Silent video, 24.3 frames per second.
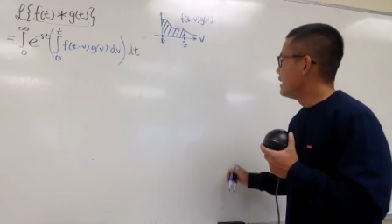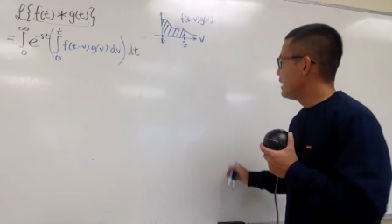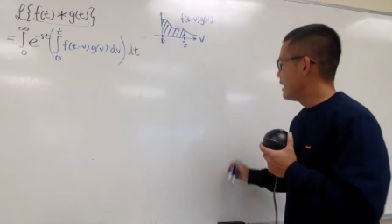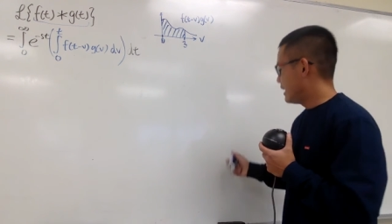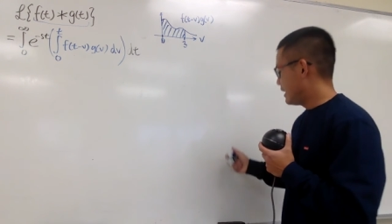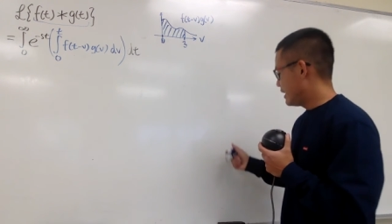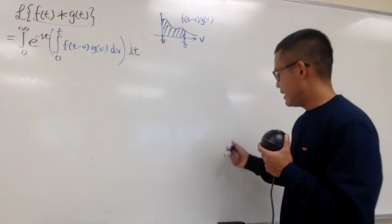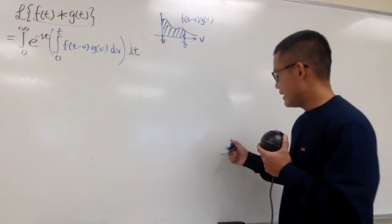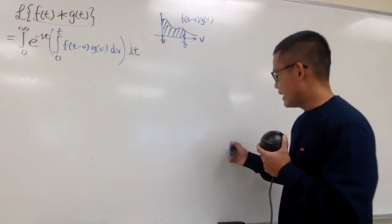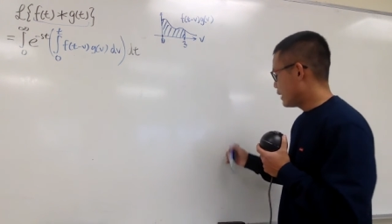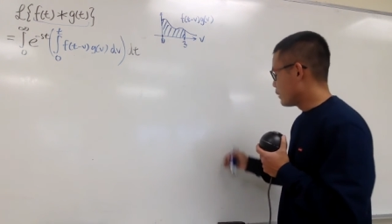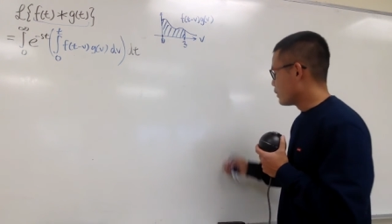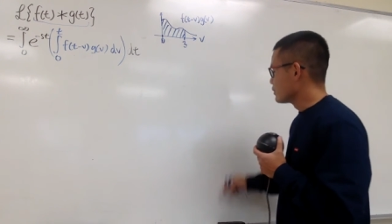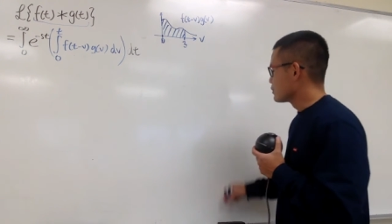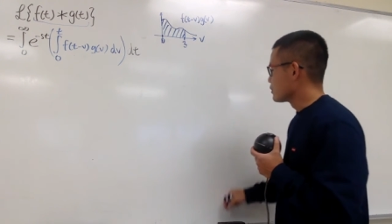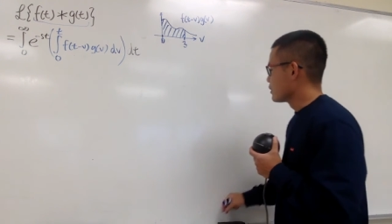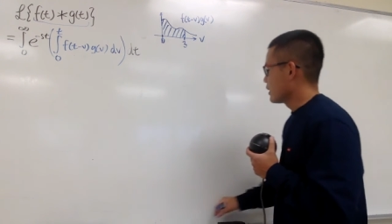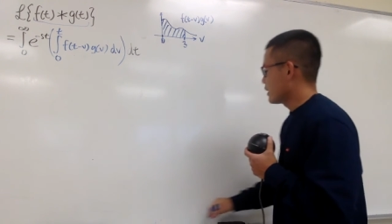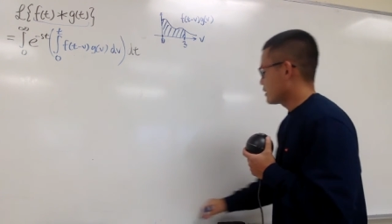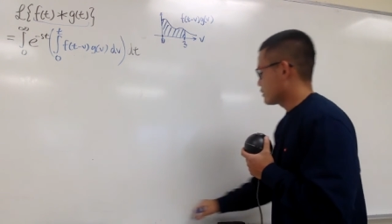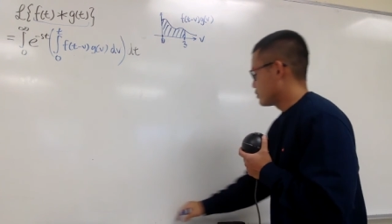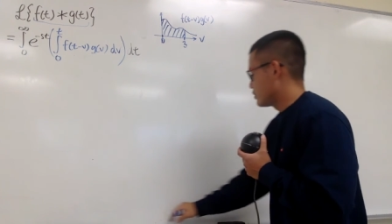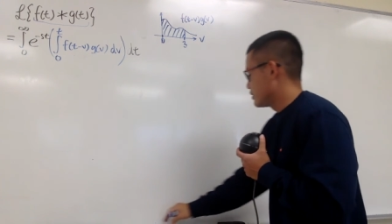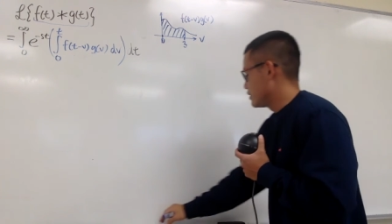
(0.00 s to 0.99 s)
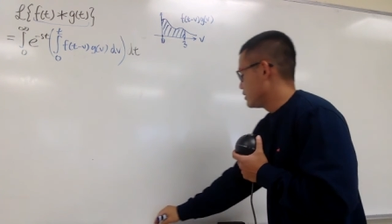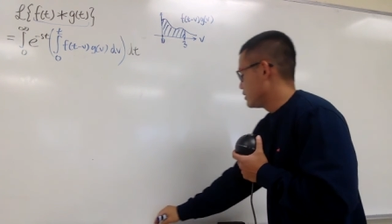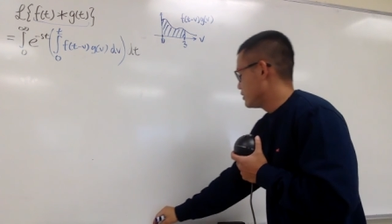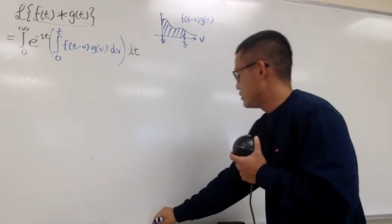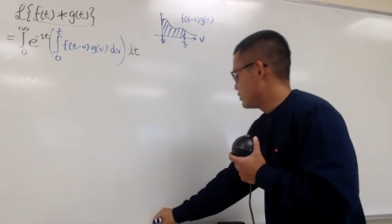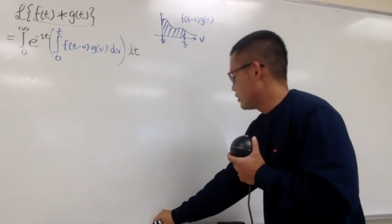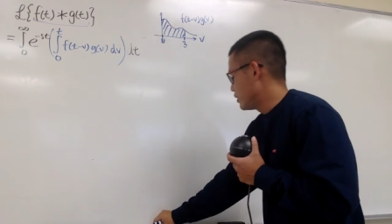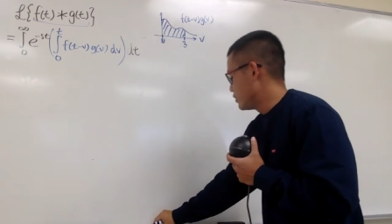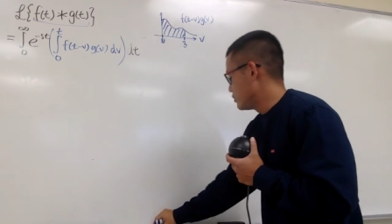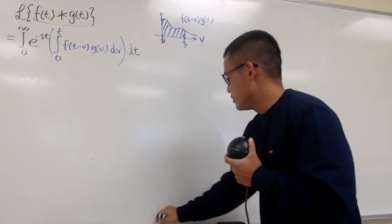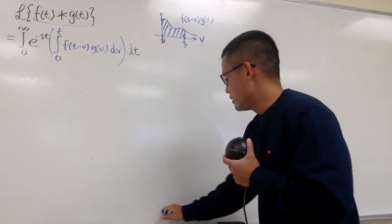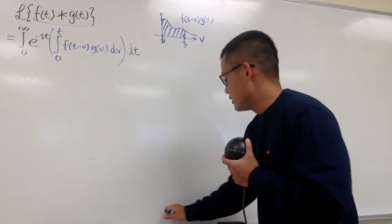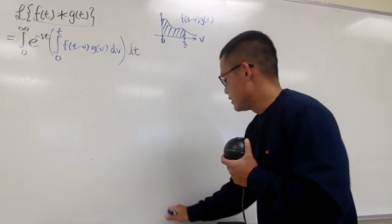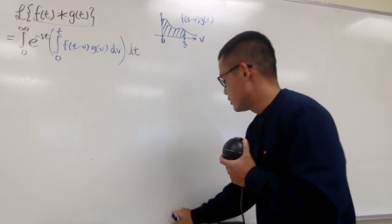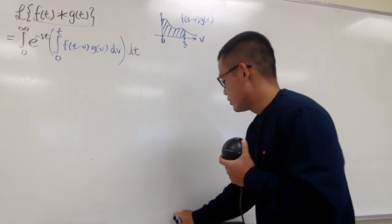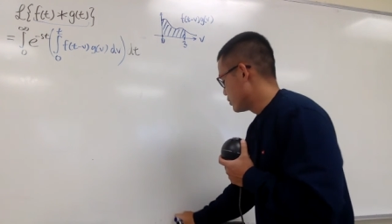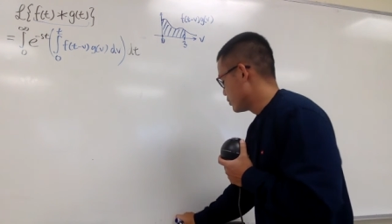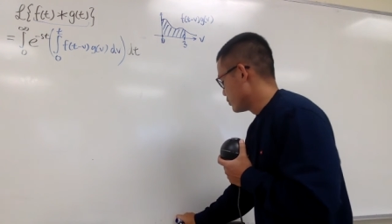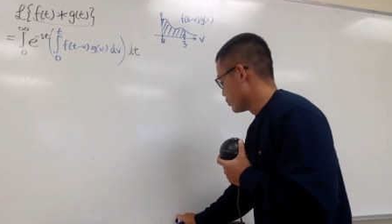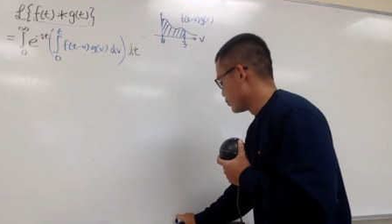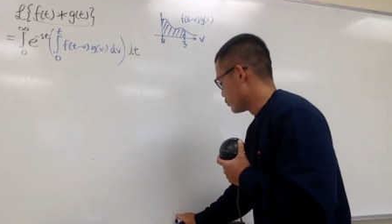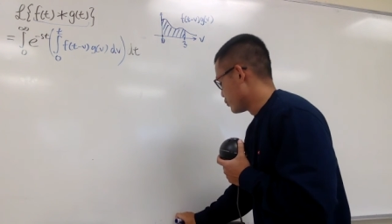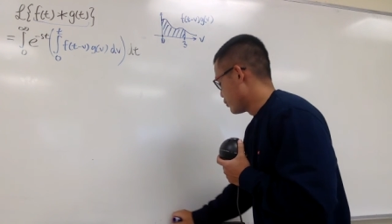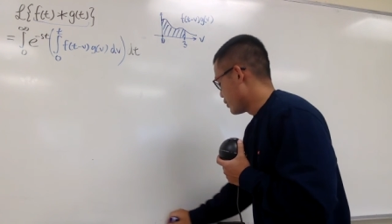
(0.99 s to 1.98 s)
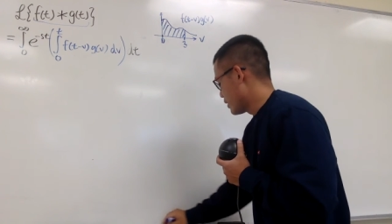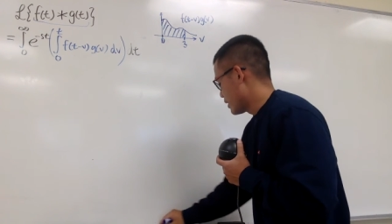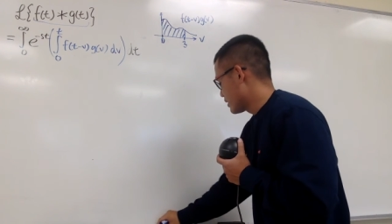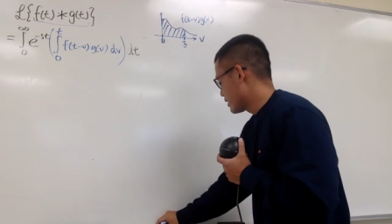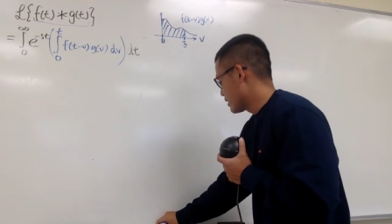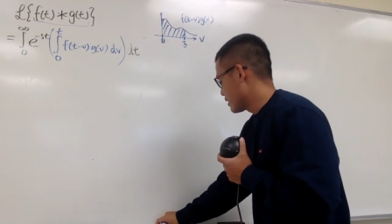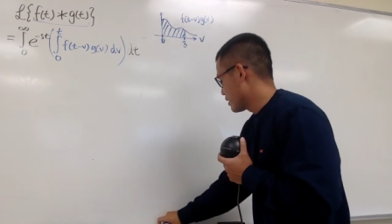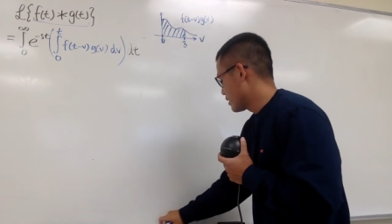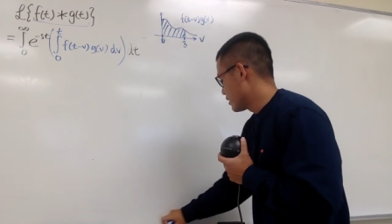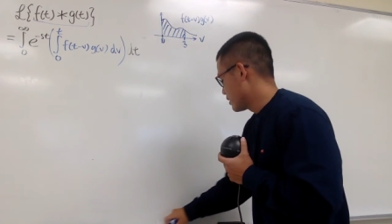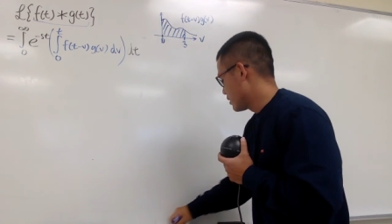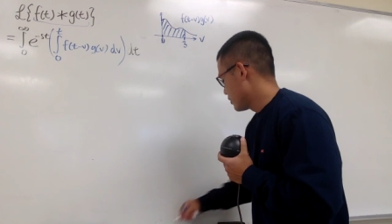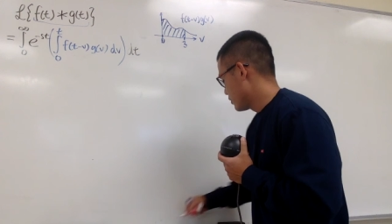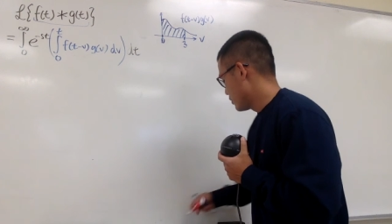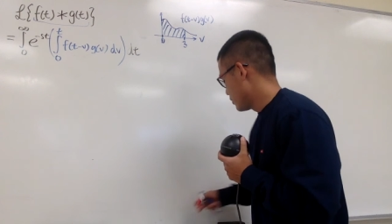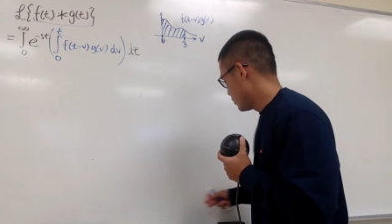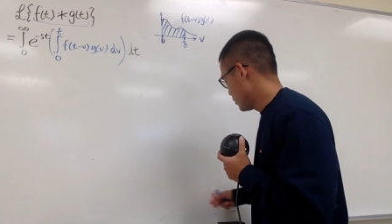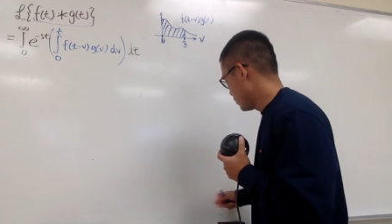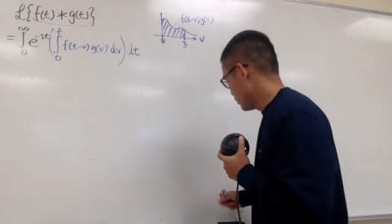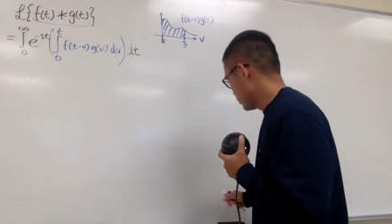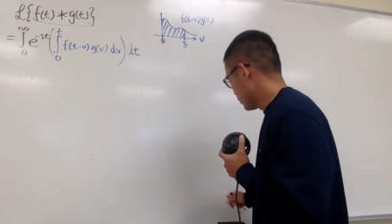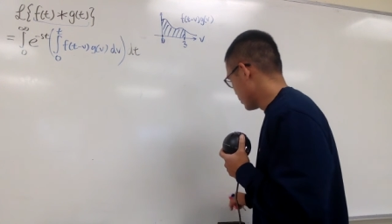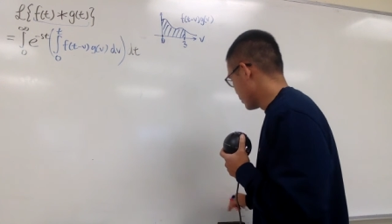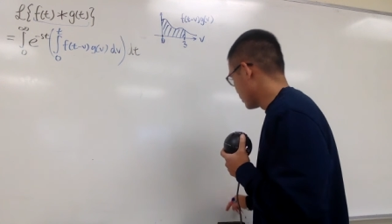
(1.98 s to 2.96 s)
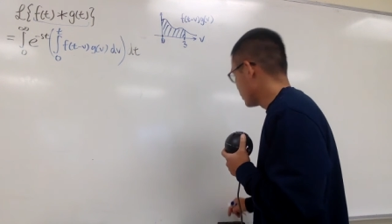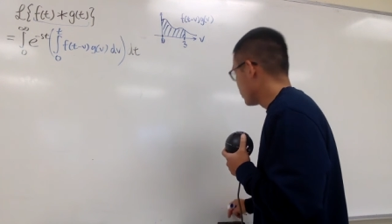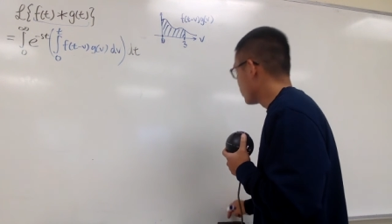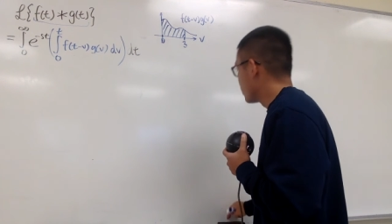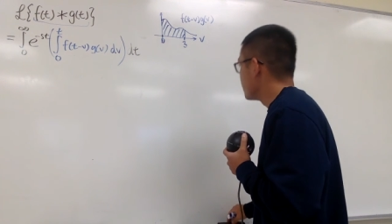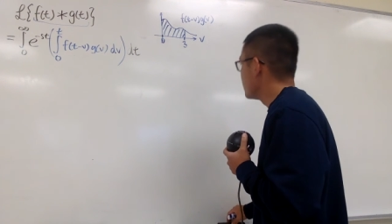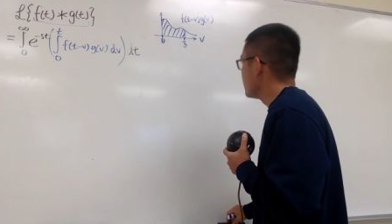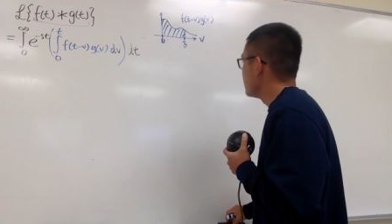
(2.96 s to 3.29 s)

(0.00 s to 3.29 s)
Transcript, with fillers: And I'll also actually change this to red, so it will